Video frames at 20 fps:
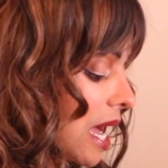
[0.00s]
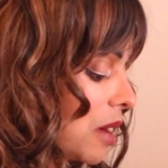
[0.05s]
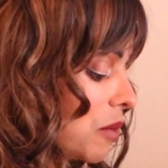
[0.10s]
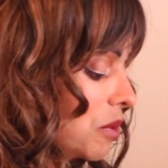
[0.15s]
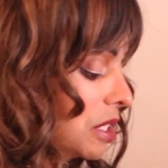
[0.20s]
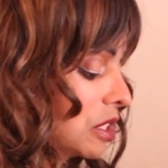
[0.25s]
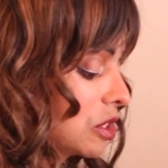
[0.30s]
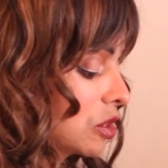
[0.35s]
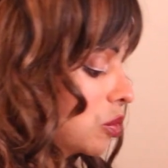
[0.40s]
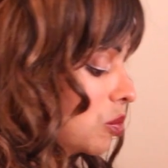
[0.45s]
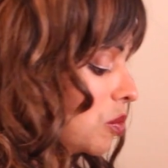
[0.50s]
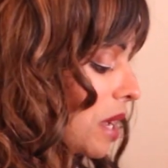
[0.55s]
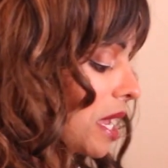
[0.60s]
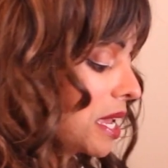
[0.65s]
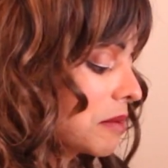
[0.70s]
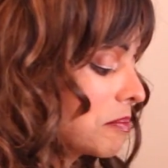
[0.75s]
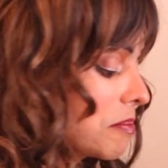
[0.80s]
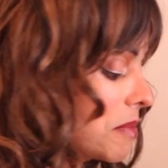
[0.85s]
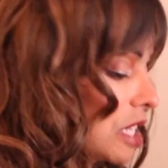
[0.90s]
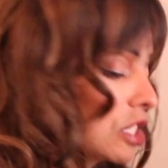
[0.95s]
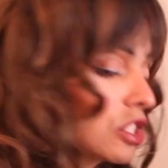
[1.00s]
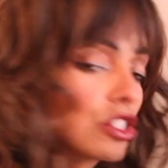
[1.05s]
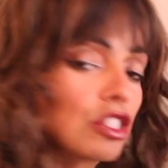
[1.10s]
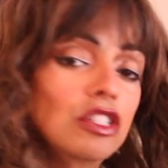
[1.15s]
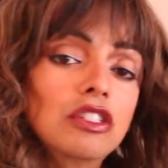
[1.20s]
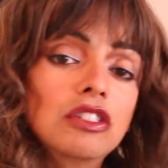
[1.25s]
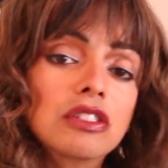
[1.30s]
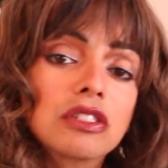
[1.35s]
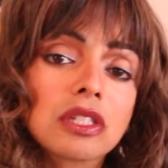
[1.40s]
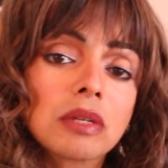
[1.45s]
I went to weigh and
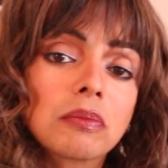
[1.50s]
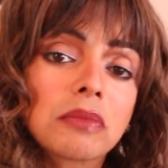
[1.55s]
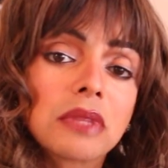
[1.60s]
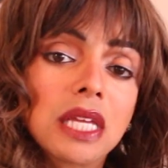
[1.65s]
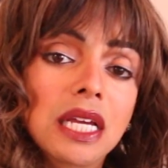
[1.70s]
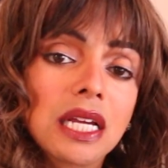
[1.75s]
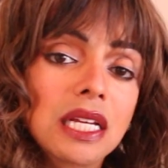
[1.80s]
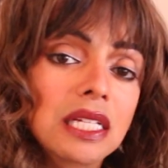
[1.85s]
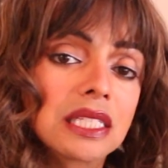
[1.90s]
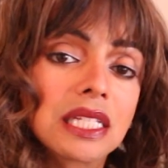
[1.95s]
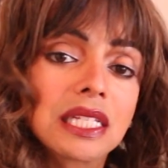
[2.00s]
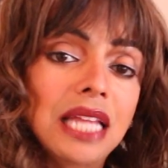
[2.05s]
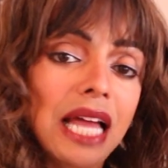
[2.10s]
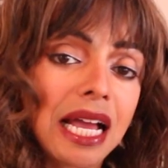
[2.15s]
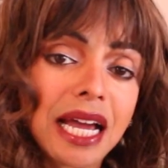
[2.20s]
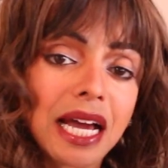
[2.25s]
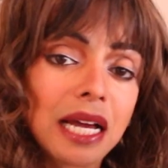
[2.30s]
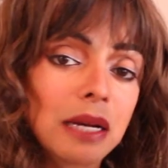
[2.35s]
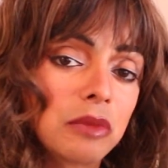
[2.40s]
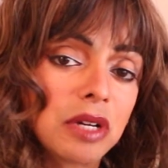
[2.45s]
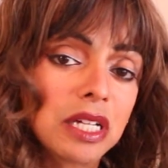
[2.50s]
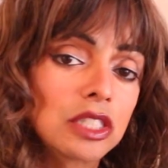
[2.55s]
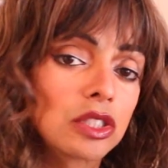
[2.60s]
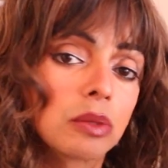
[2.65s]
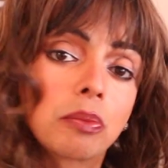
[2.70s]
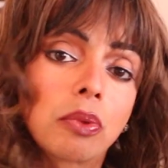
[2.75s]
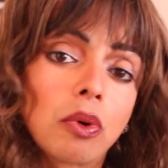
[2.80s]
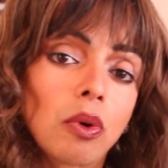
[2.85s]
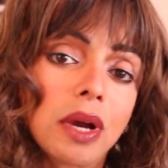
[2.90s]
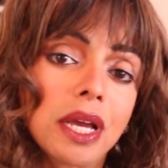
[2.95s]
measure some things, and I got them right
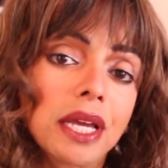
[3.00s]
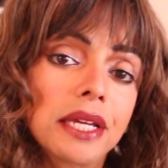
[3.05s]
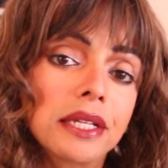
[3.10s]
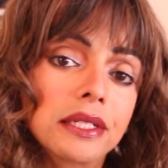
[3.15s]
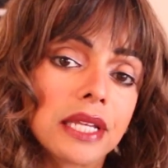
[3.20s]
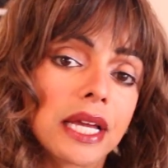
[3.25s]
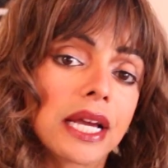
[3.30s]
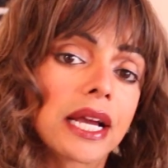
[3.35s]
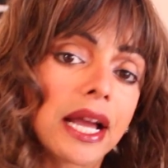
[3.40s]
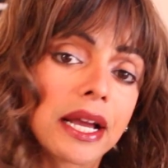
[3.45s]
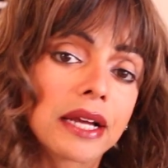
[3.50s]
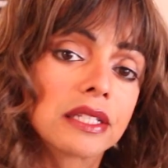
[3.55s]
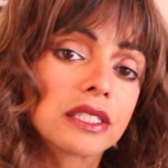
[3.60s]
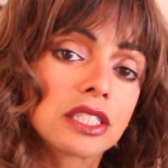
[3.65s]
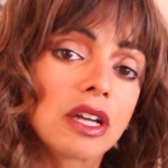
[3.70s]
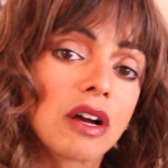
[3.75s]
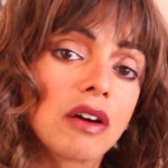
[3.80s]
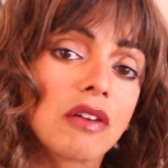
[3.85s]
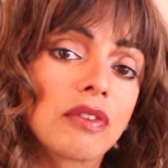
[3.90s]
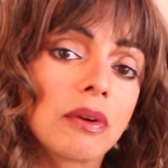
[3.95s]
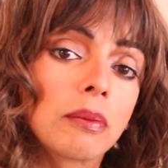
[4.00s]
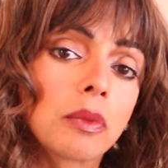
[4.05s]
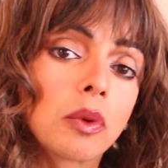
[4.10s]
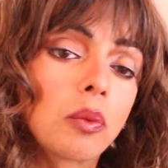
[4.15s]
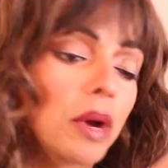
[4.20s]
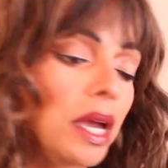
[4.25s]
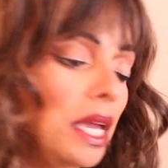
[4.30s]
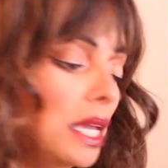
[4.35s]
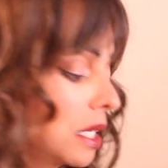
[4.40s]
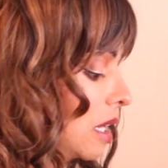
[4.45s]
to point. Like I could tell from
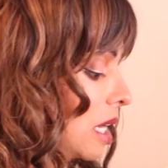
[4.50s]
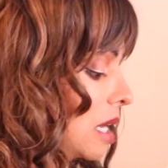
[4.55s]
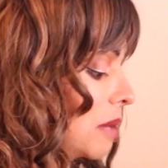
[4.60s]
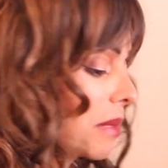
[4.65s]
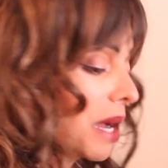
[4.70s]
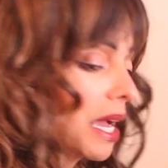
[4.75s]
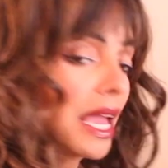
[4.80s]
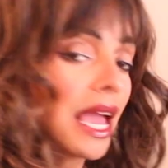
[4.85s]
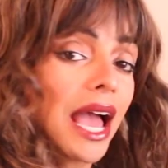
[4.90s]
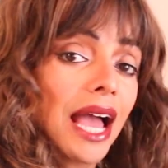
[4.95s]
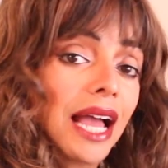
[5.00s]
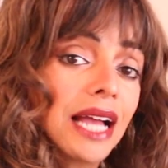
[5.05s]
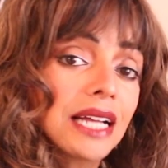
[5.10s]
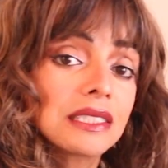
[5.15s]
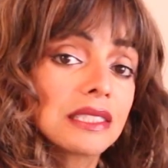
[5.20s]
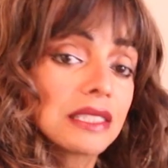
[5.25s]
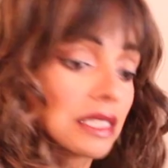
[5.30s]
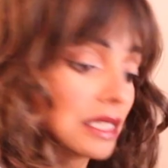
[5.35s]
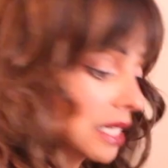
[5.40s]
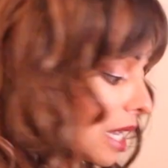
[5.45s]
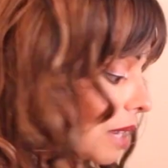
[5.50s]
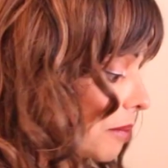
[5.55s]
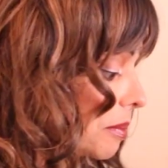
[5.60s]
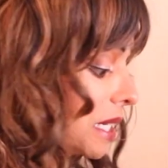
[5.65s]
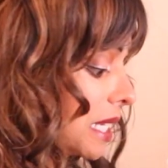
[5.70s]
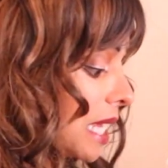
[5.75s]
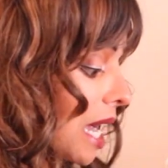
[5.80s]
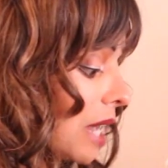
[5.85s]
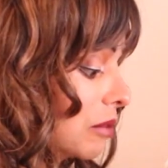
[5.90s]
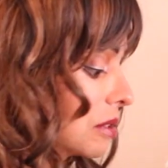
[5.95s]
the weight in my hand how
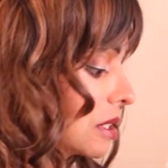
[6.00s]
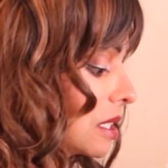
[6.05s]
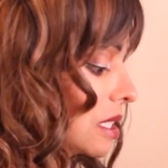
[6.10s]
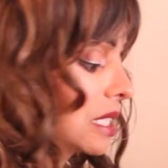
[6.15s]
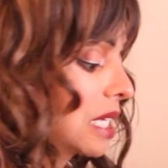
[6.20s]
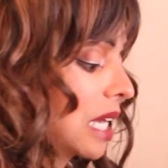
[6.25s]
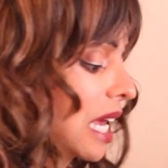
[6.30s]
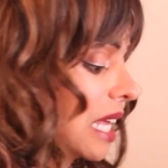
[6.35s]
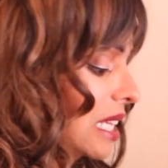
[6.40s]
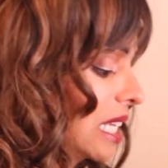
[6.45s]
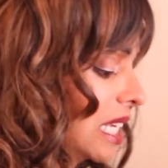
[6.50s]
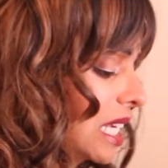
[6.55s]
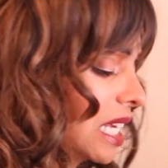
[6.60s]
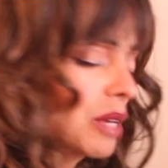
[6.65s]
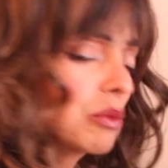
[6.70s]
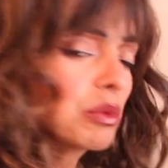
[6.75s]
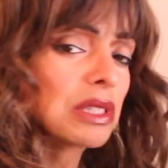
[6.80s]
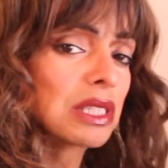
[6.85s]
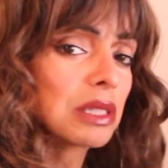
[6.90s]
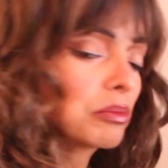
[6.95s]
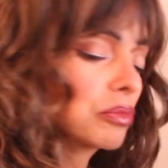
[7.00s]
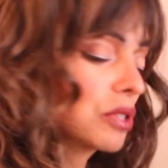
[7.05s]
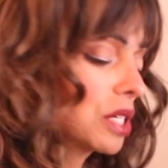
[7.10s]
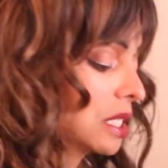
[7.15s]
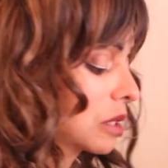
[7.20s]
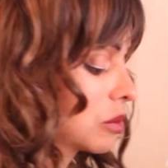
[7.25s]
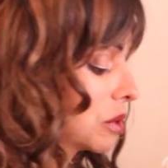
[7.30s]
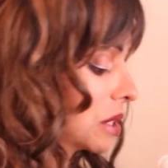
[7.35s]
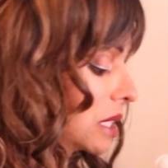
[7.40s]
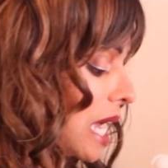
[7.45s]
many ounces. I think he was
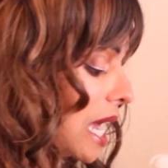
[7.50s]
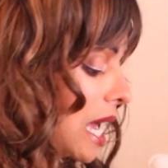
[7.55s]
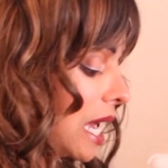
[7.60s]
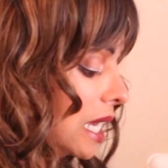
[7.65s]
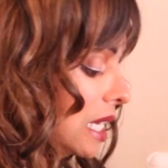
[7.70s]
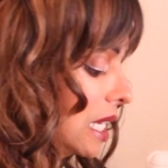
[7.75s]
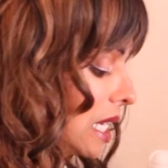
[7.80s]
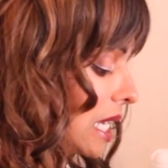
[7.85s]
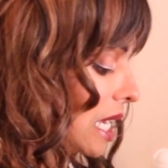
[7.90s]
impressed with that.